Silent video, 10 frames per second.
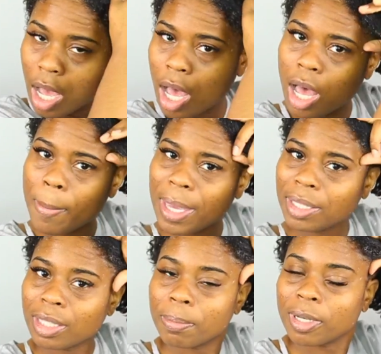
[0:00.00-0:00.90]

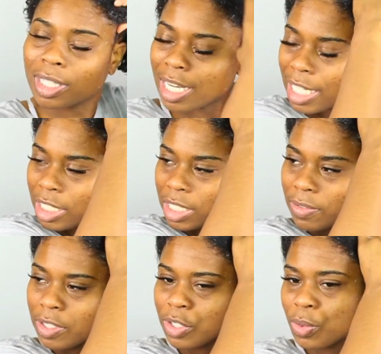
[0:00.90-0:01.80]
And the book that I just
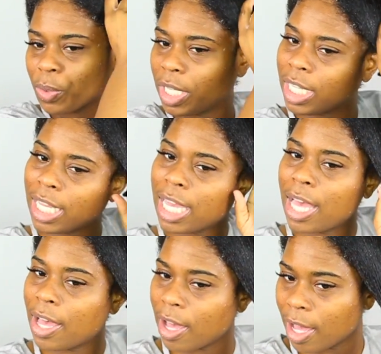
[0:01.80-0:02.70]
finished reading
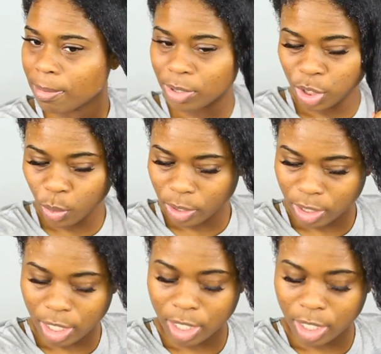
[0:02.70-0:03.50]
a short